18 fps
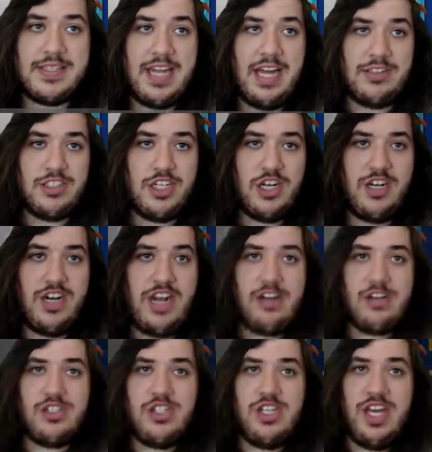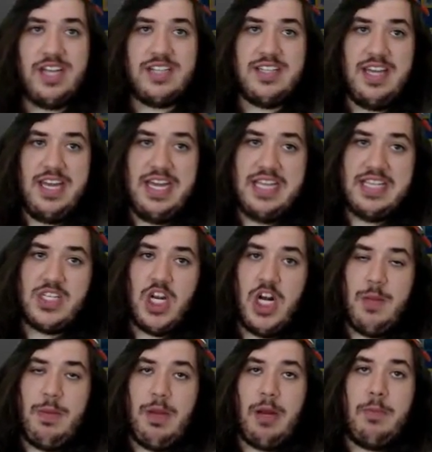Now, Turtonator GX is going
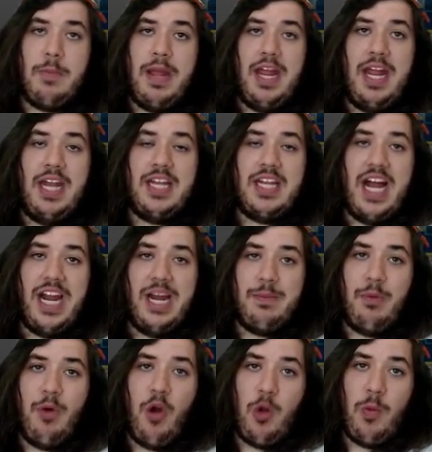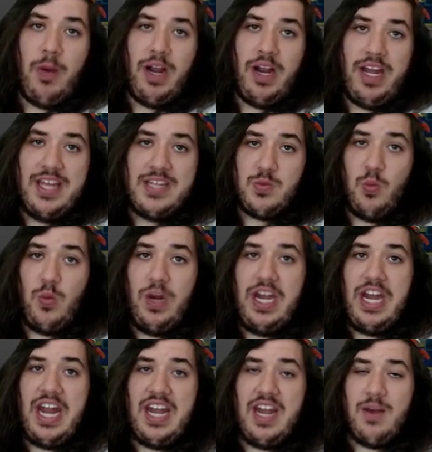to be our main kind of Pokemon. He has
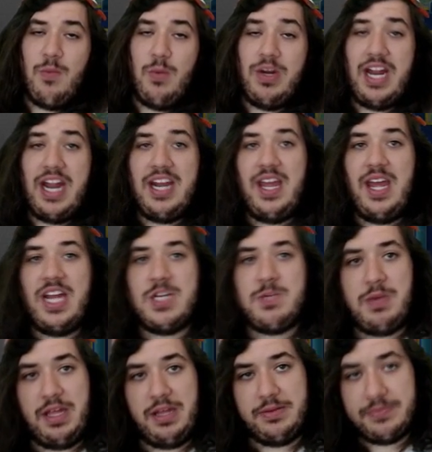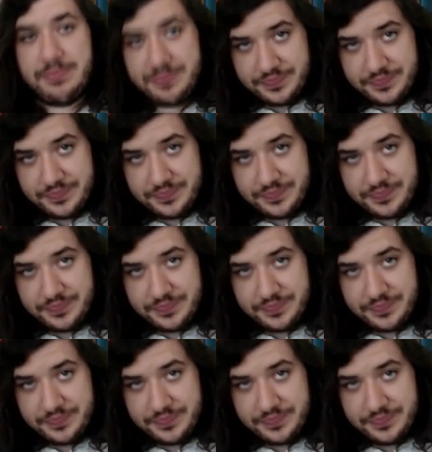190 HP.